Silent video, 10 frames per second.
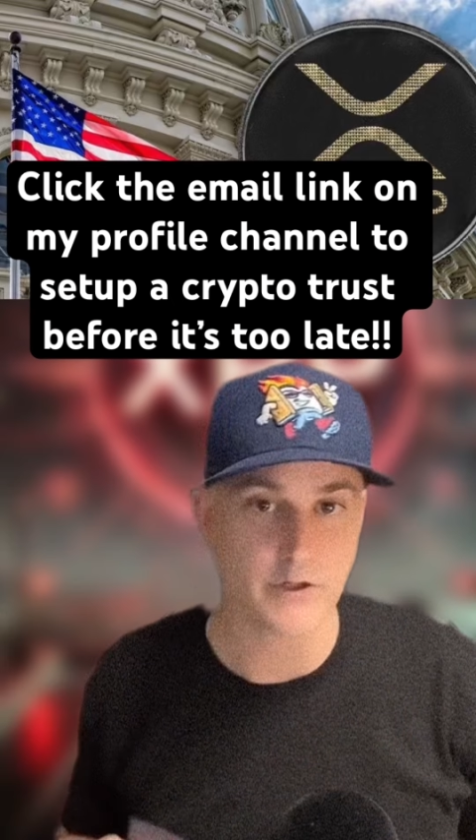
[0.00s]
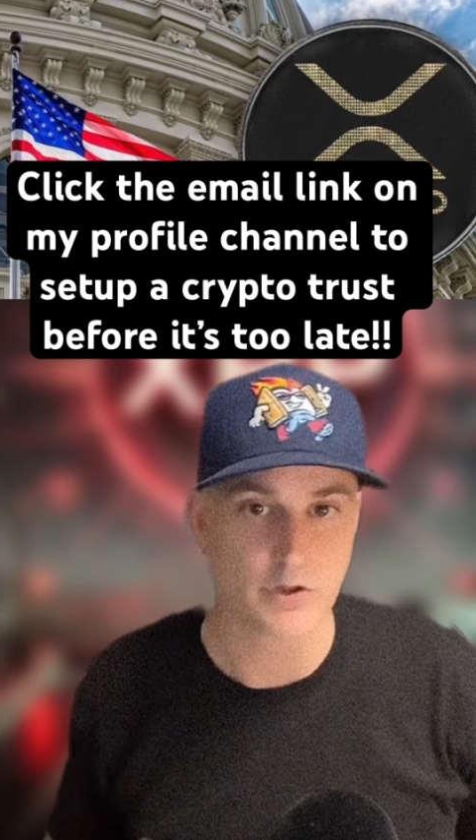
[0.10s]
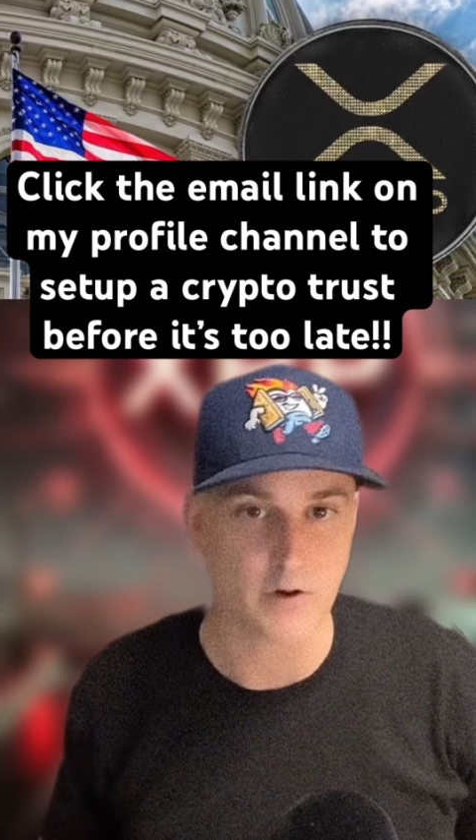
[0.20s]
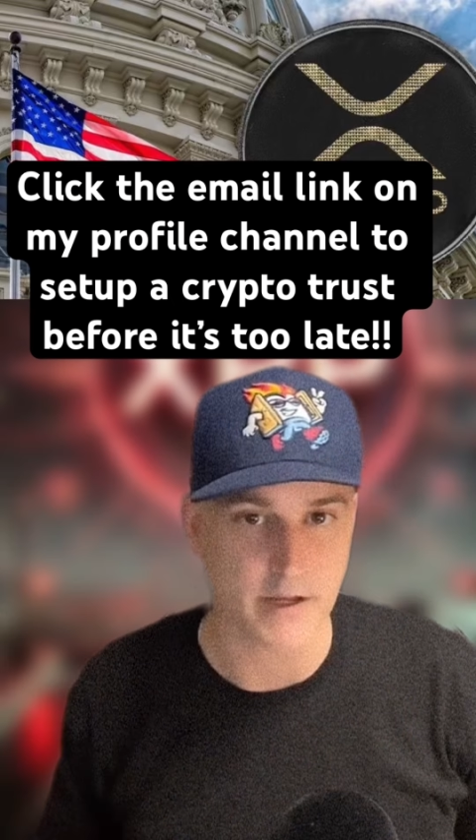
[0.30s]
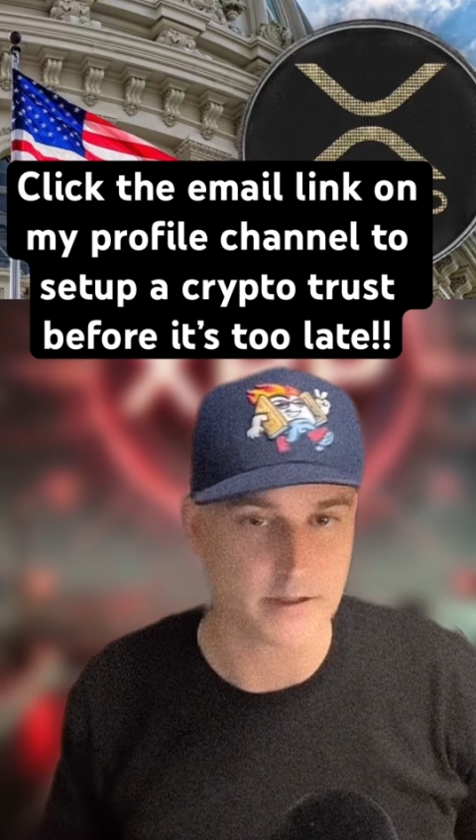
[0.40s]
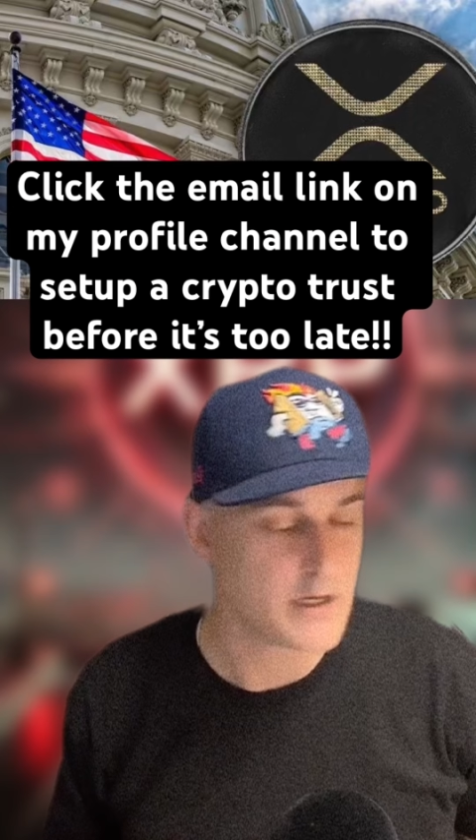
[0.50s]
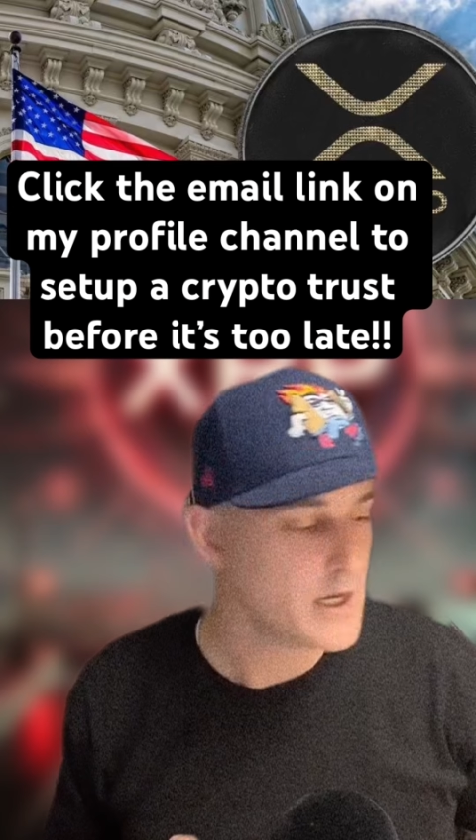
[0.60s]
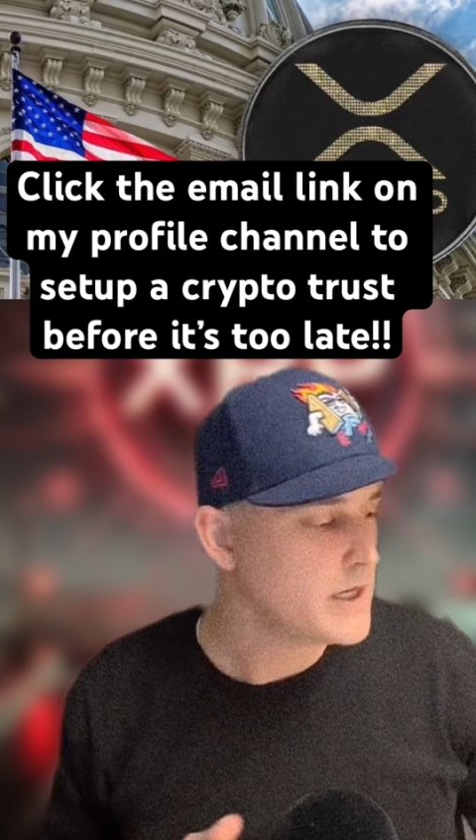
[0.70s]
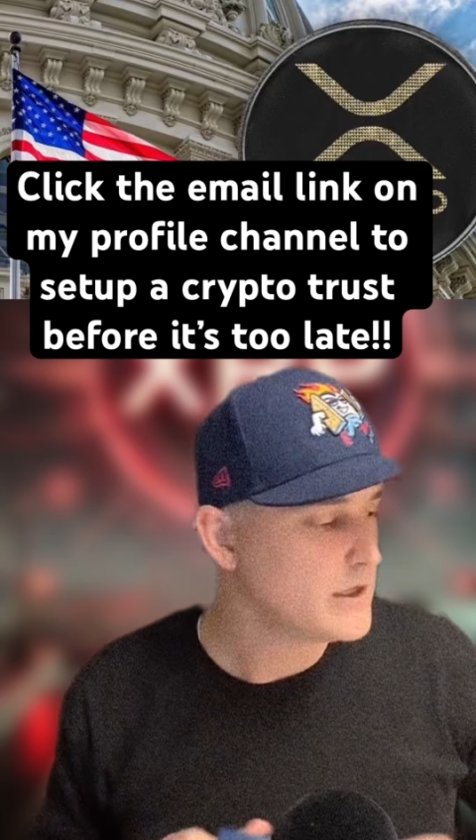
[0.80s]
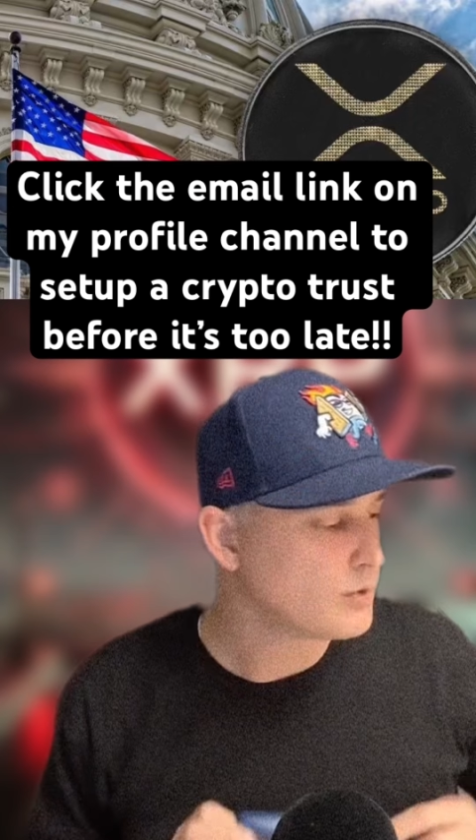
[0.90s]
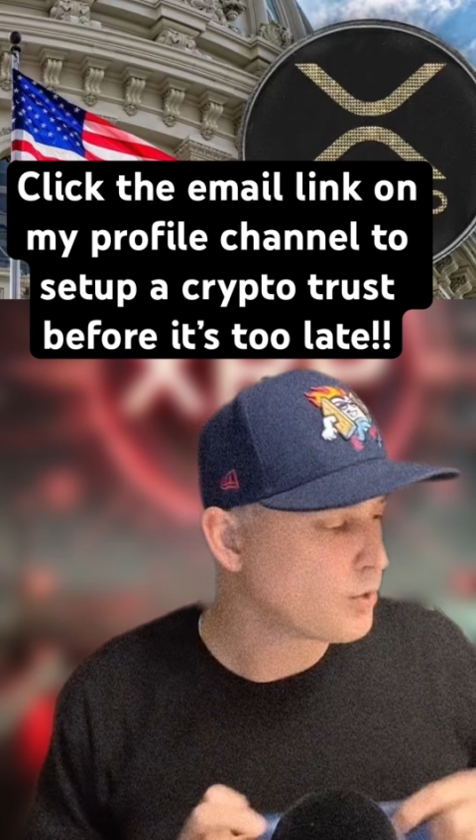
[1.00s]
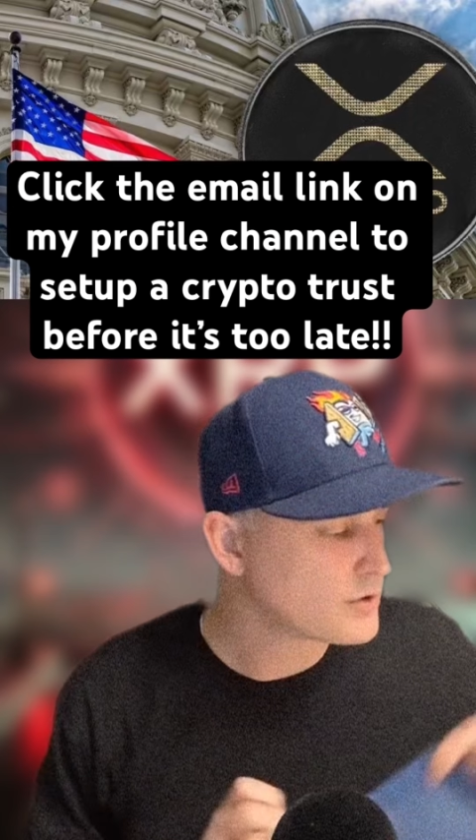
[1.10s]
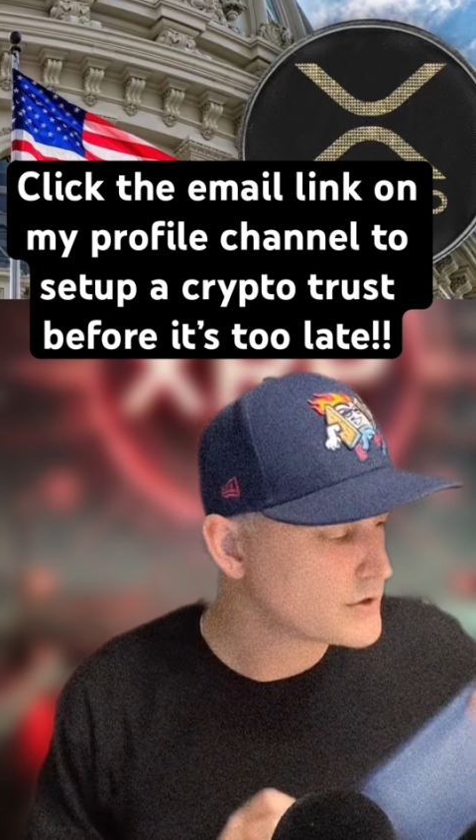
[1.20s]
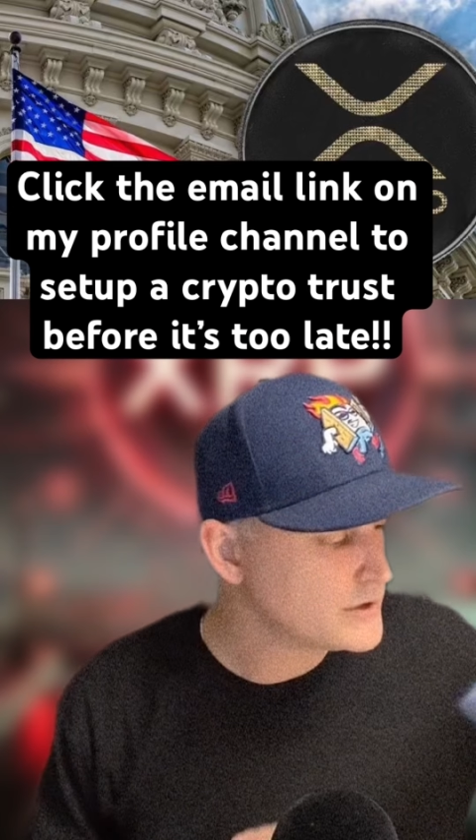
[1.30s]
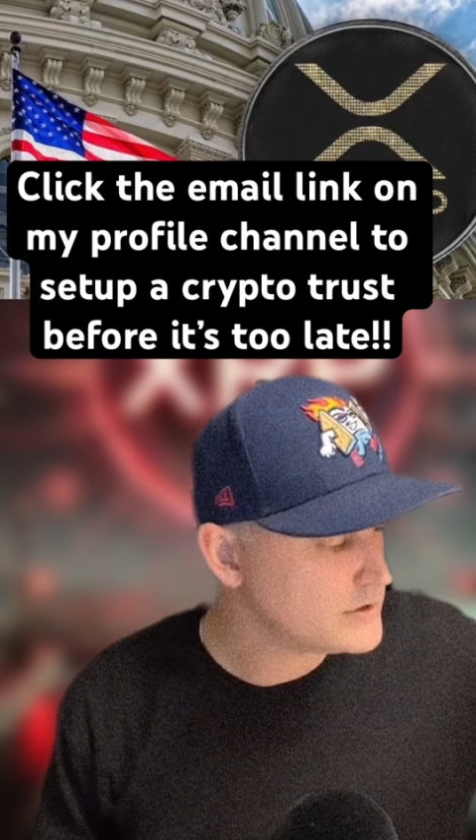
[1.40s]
trust. In order to